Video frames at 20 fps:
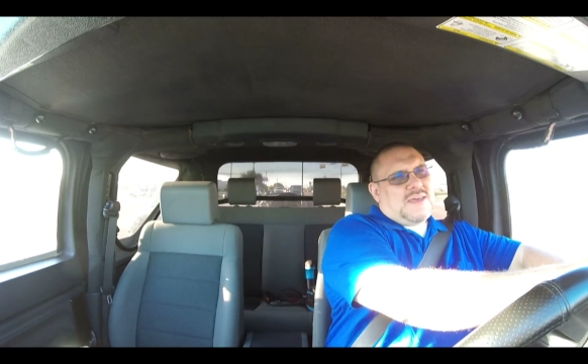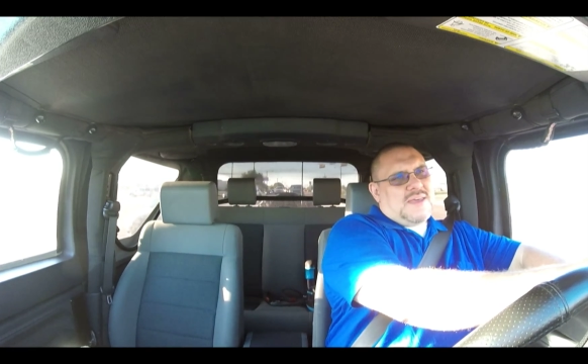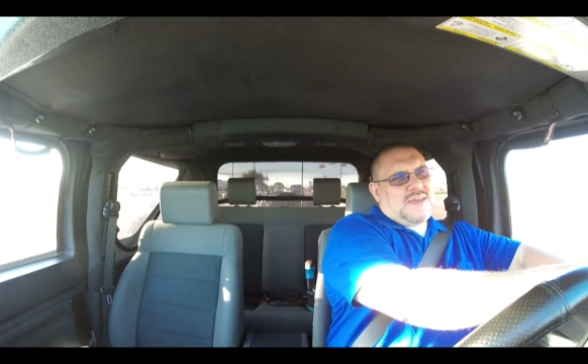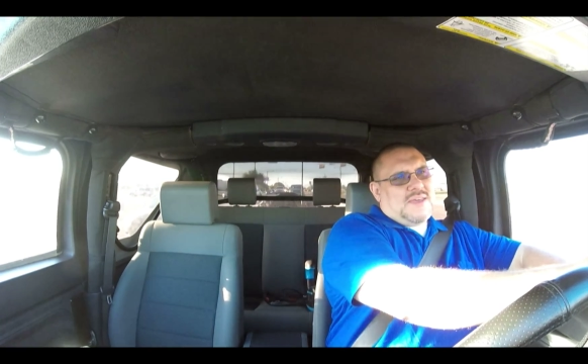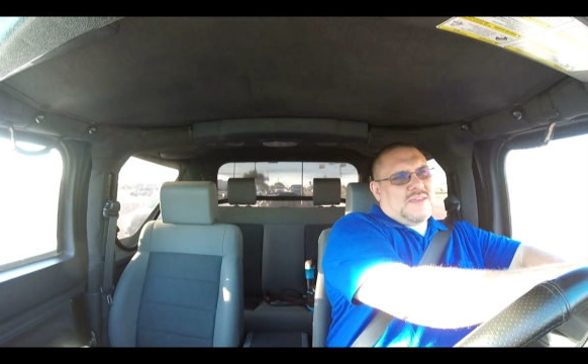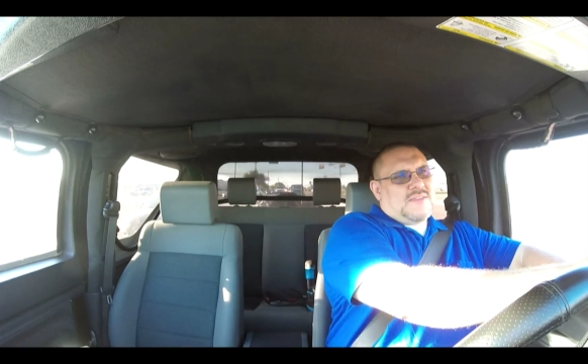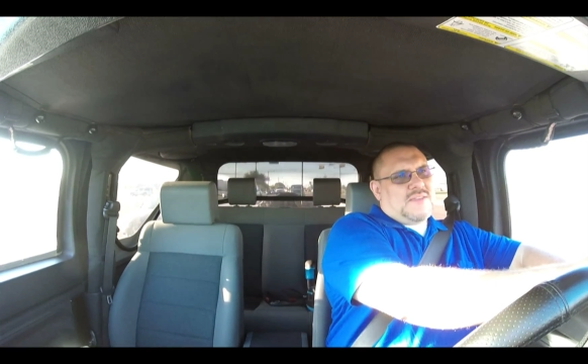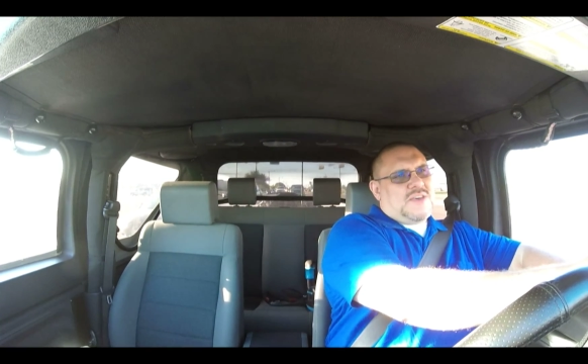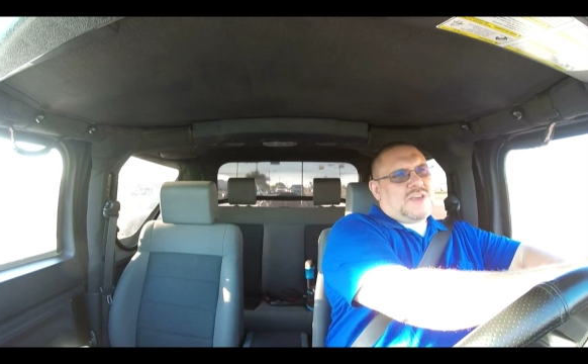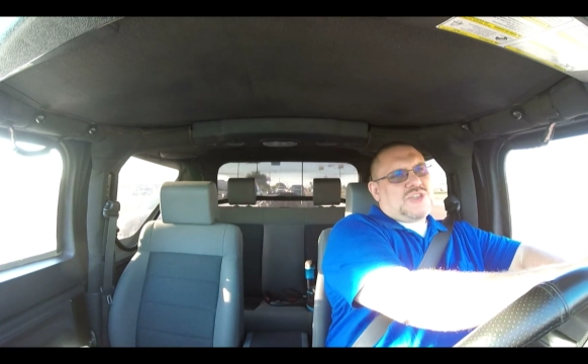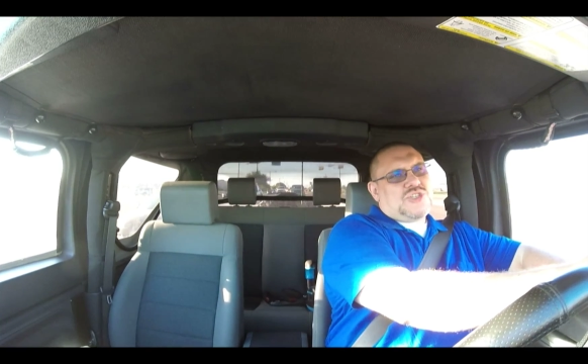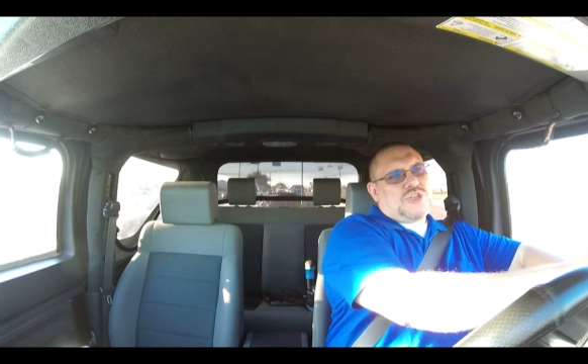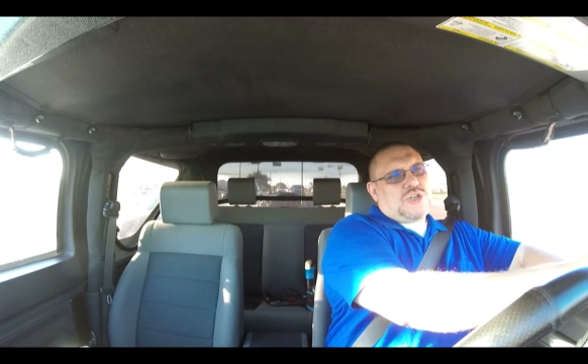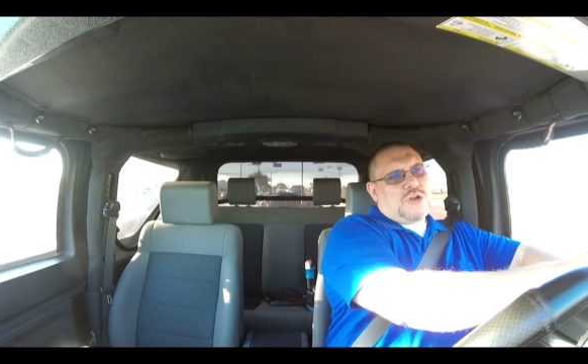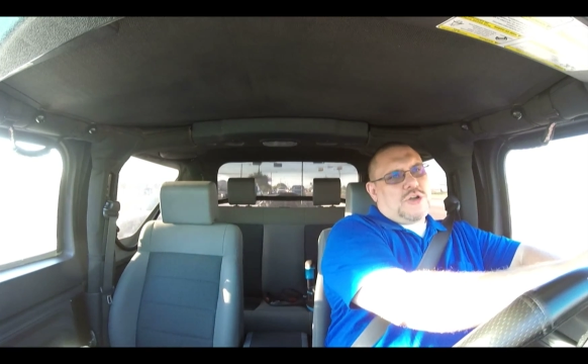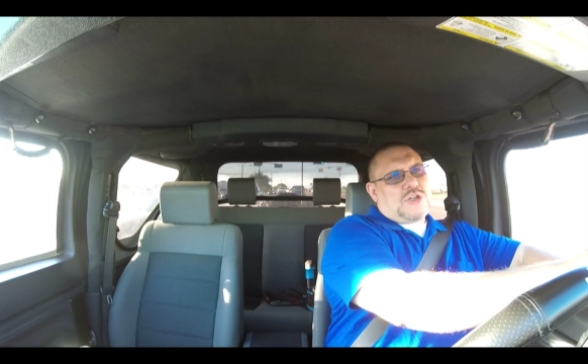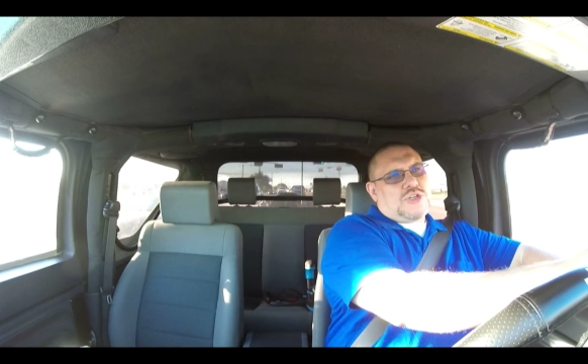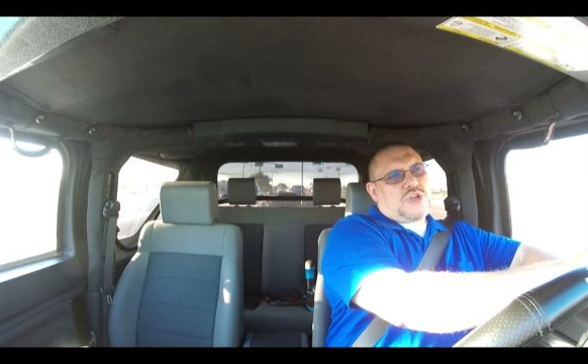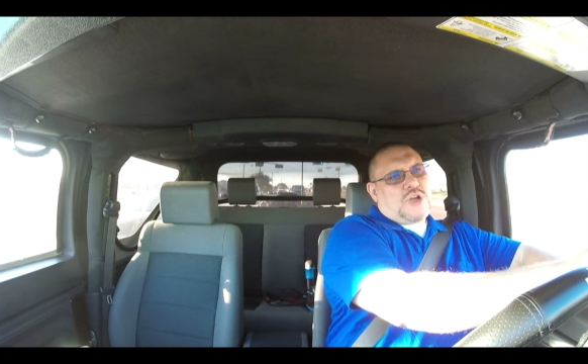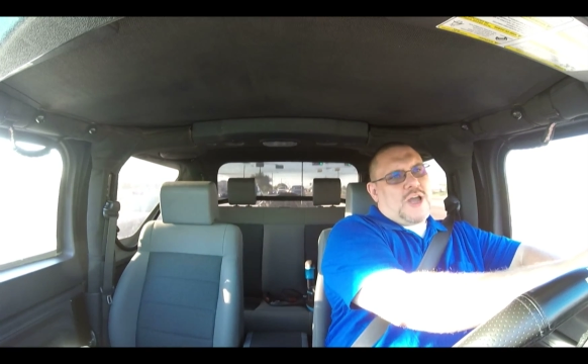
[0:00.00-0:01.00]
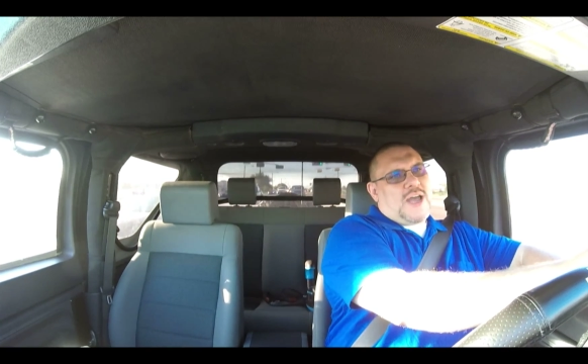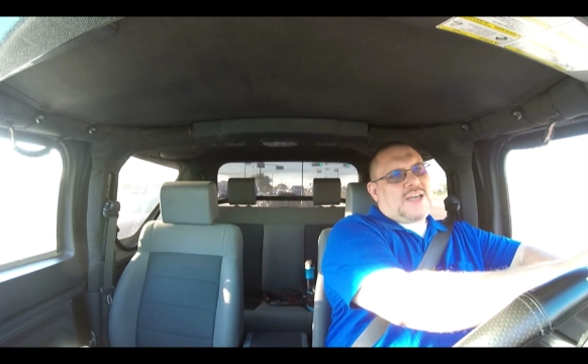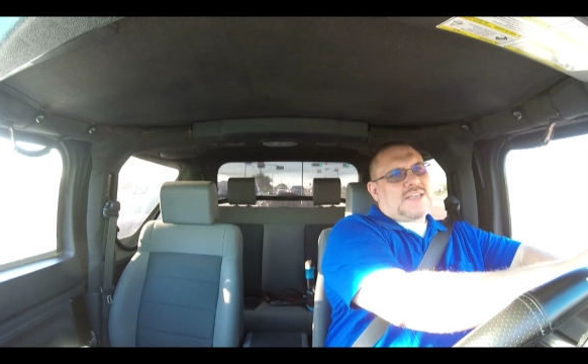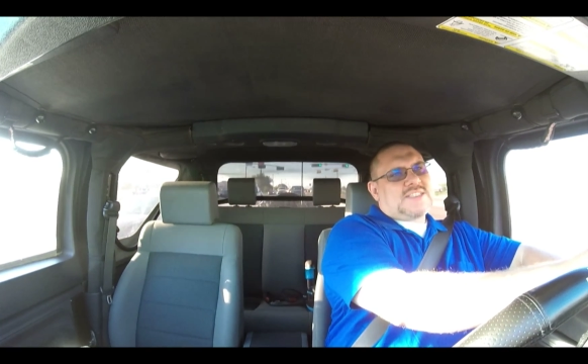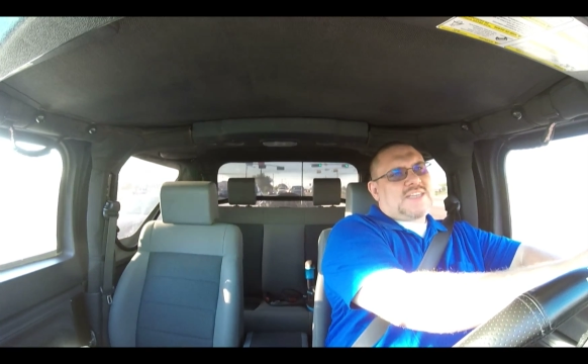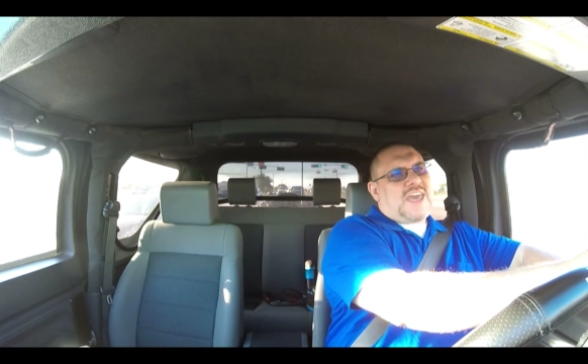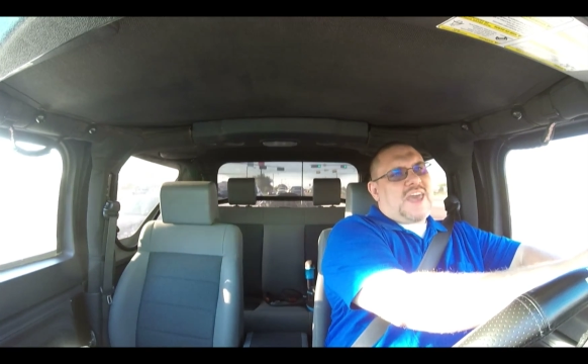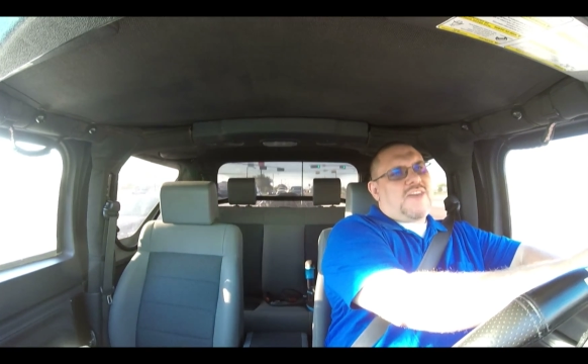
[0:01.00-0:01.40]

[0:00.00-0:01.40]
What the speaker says: these Duratracs gave